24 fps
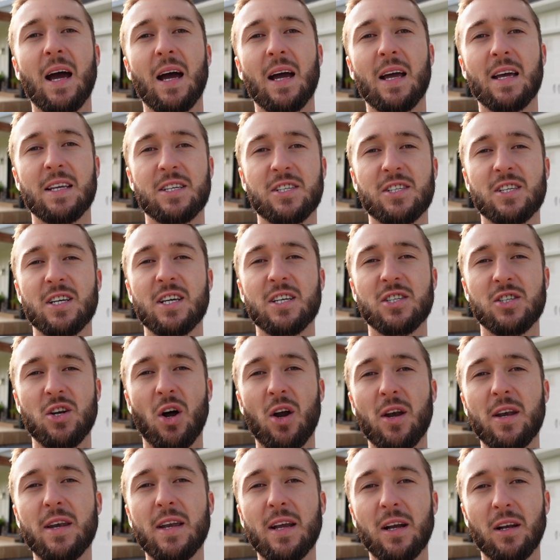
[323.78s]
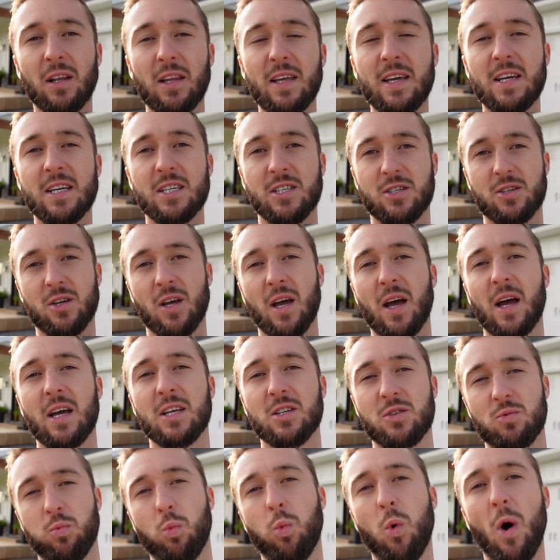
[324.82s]
It's it's not nearly as
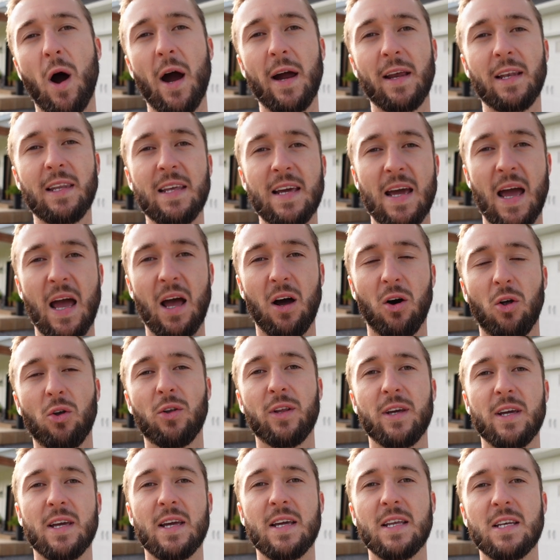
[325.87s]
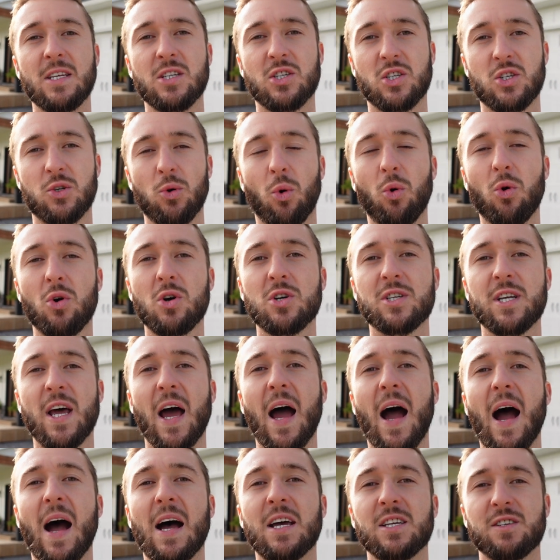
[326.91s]
as widely held in stores
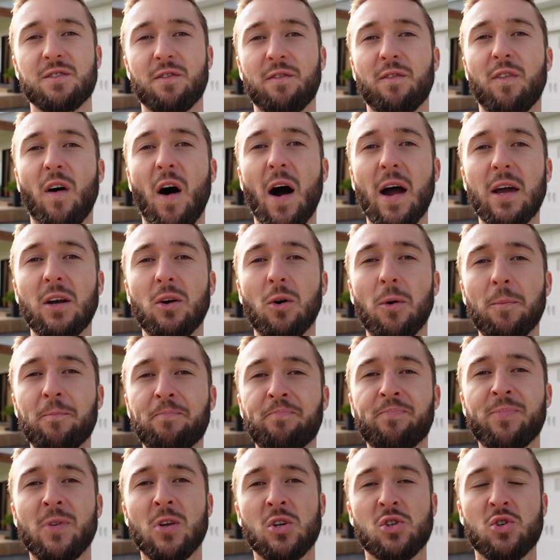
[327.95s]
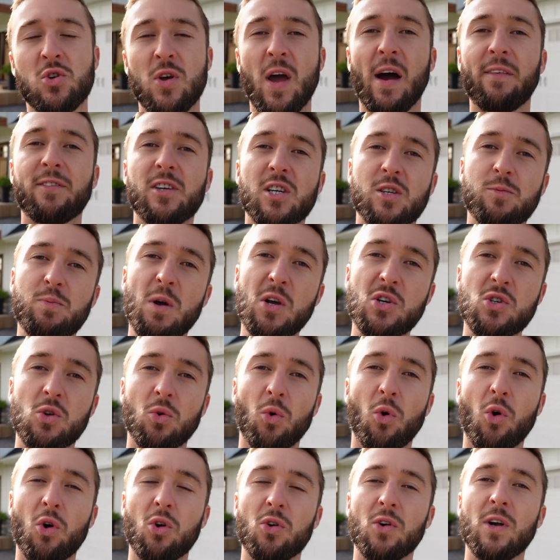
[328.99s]
as vinyl. So you have to special
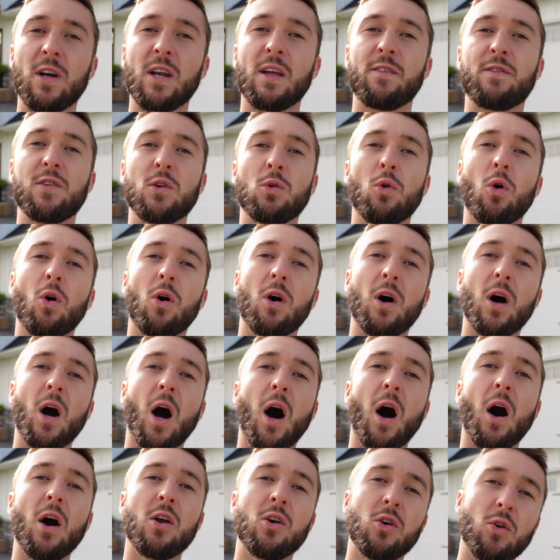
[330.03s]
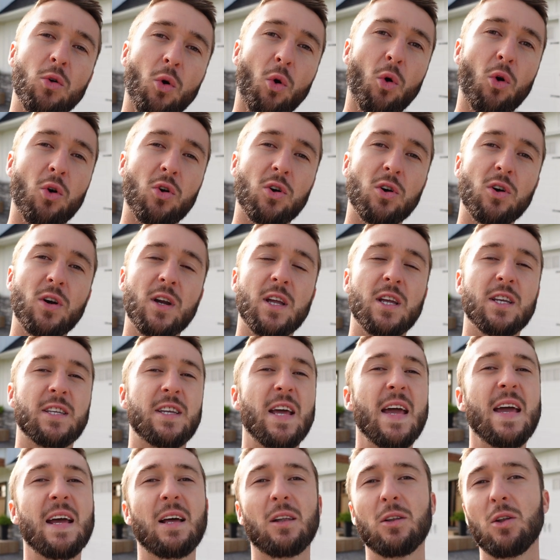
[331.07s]
order it if you under order, you
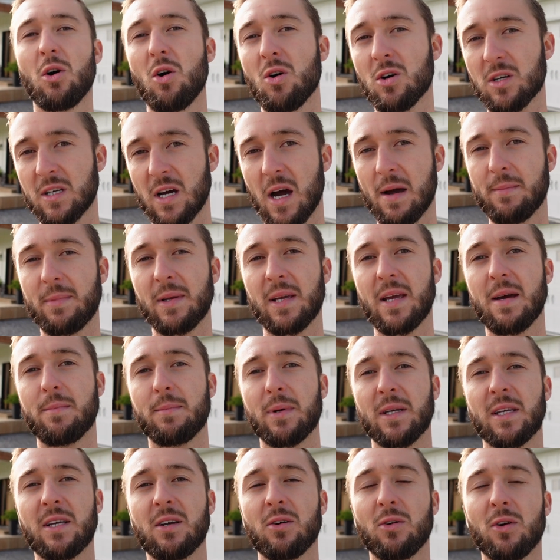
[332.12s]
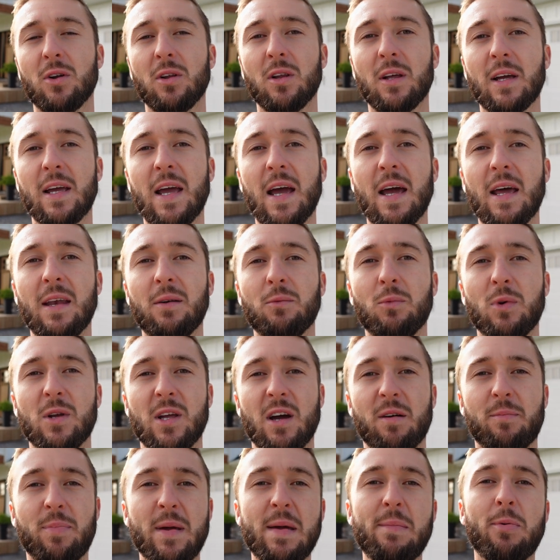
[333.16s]
take a long time to get material again when
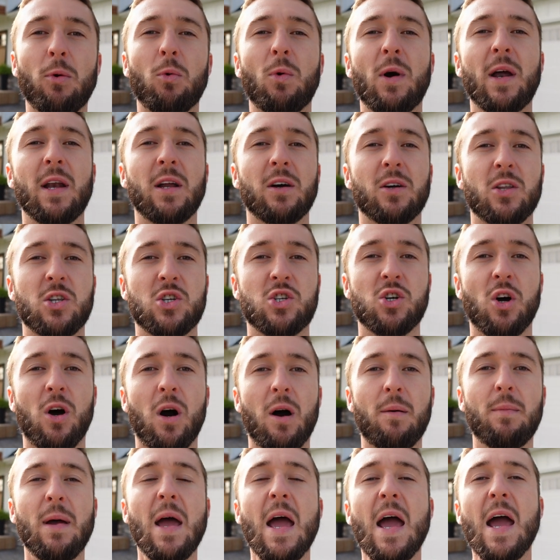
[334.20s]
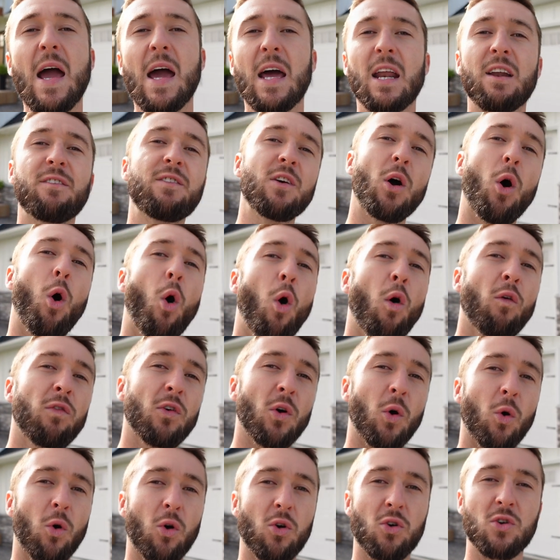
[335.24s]
you have people waiting on the job. And if you
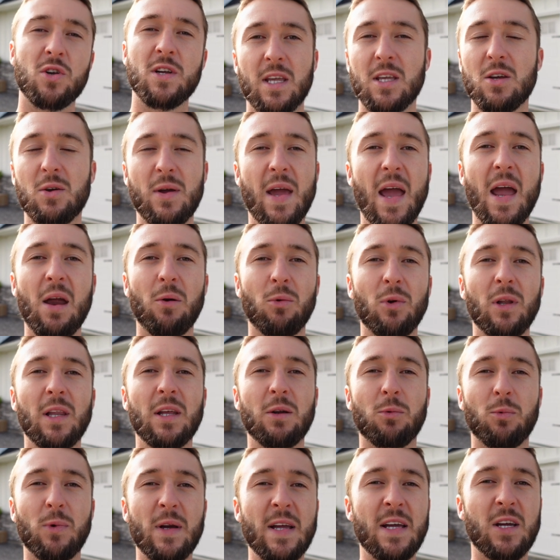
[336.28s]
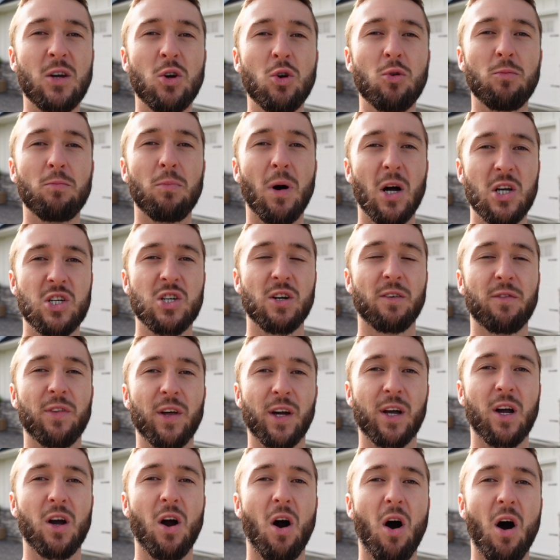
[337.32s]
over order, you can't really recoup much of
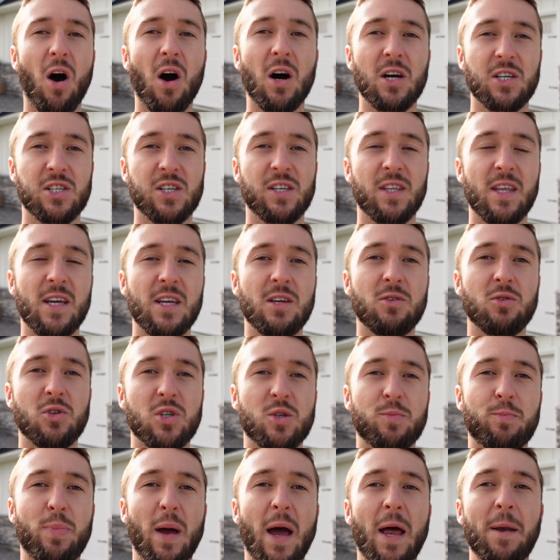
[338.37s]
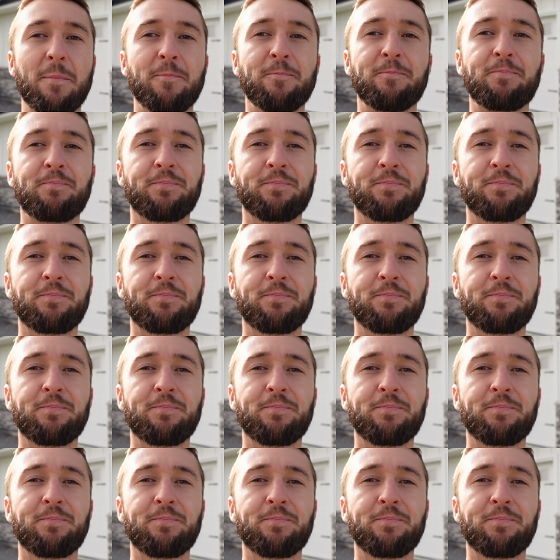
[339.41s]
the cost that you spent.